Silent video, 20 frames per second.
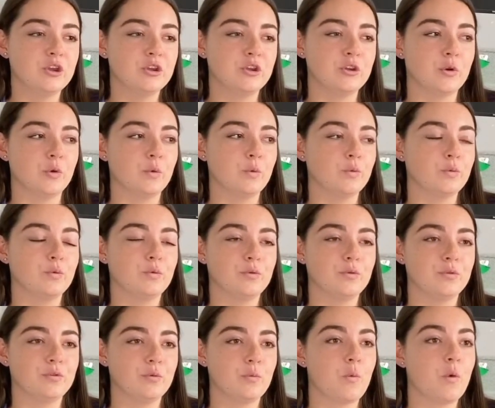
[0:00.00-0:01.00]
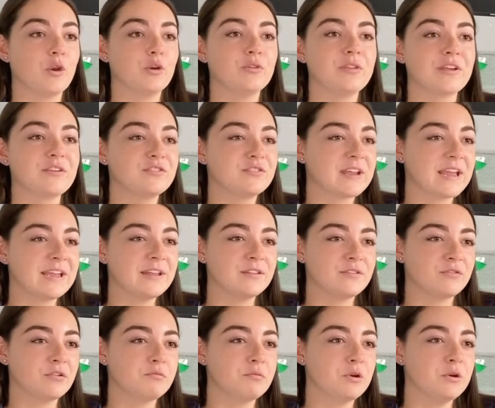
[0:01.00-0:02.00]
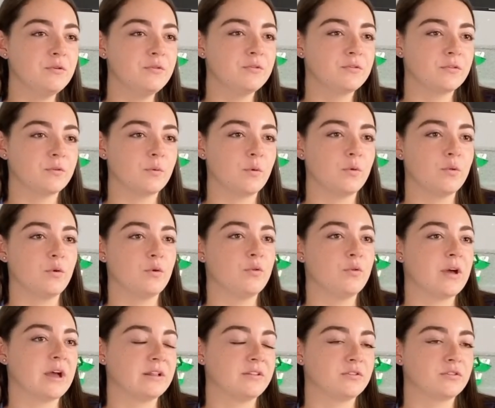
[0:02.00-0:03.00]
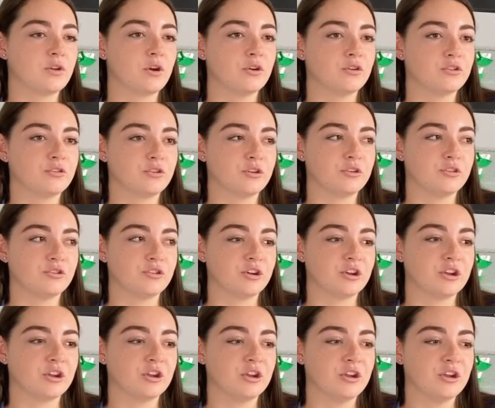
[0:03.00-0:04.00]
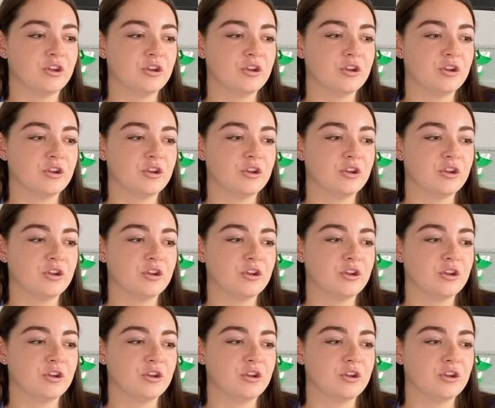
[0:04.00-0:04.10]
they want their stains removed, so although that's not such a